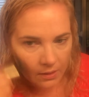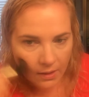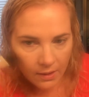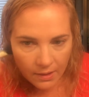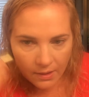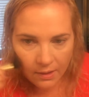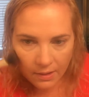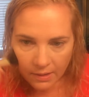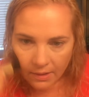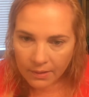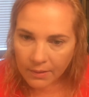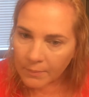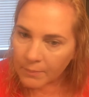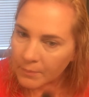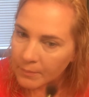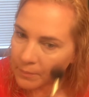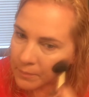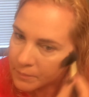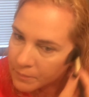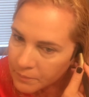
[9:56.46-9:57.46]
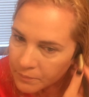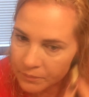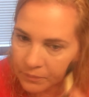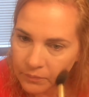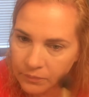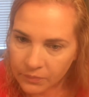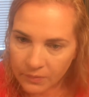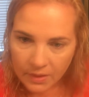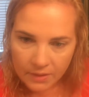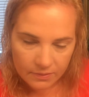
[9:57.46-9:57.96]

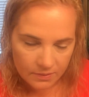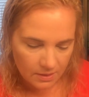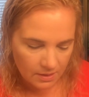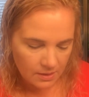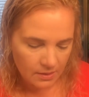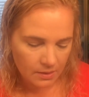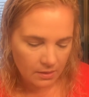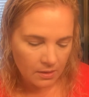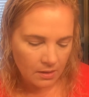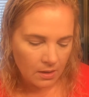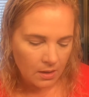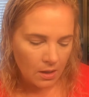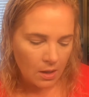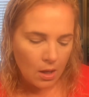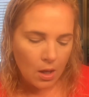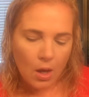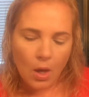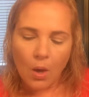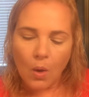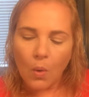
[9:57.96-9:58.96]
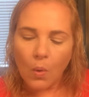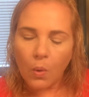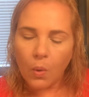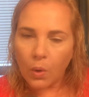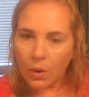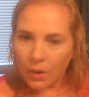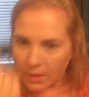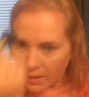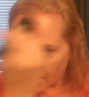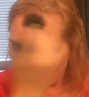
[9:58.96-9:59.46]
And then
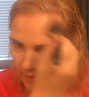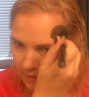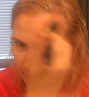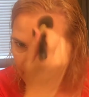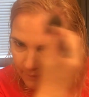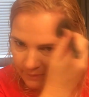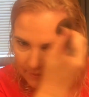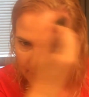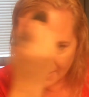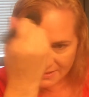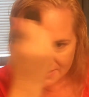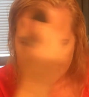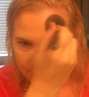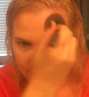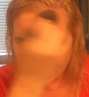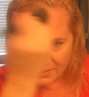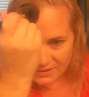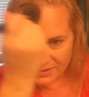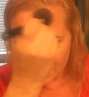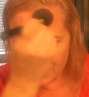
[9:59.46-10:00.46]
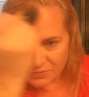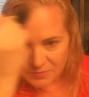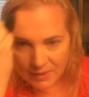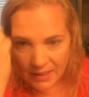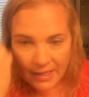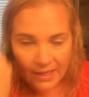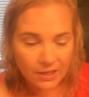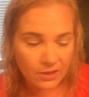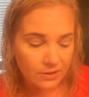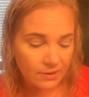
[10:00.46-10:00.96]
I mean, I still need to do my
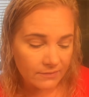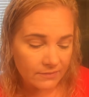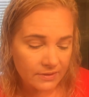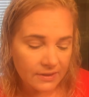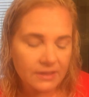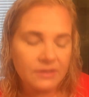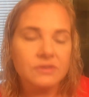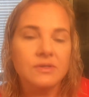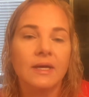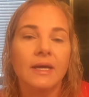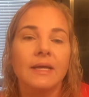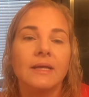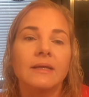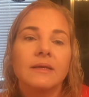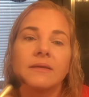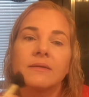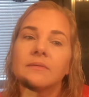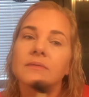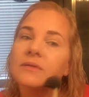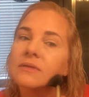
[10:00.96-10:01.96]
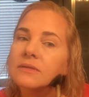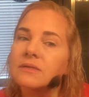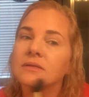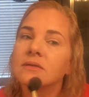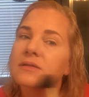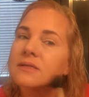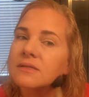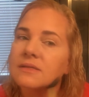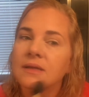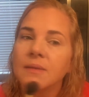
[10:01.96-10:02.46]
hair and everything, so I gotta
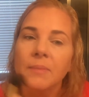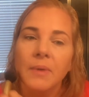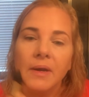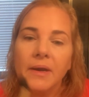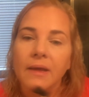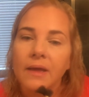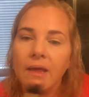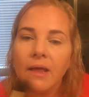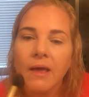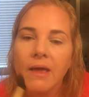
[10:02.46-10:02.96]
step on it.